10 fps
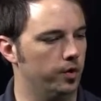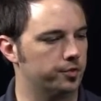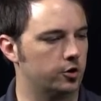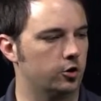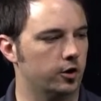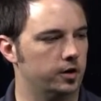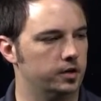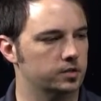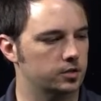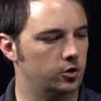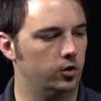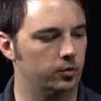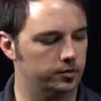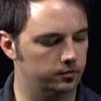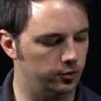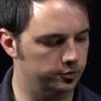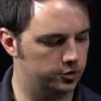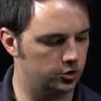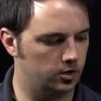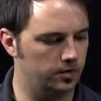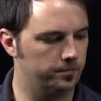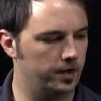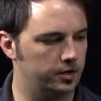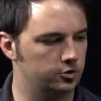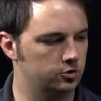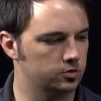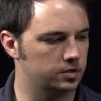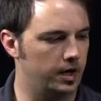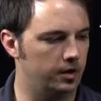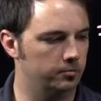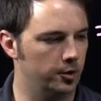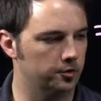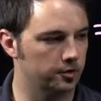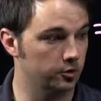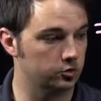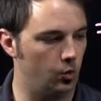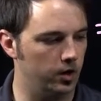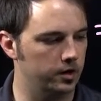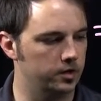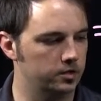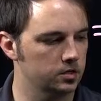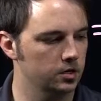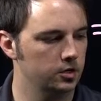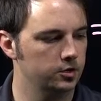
what the current is and knowing what the voltage are, I can use that, both of those quantities,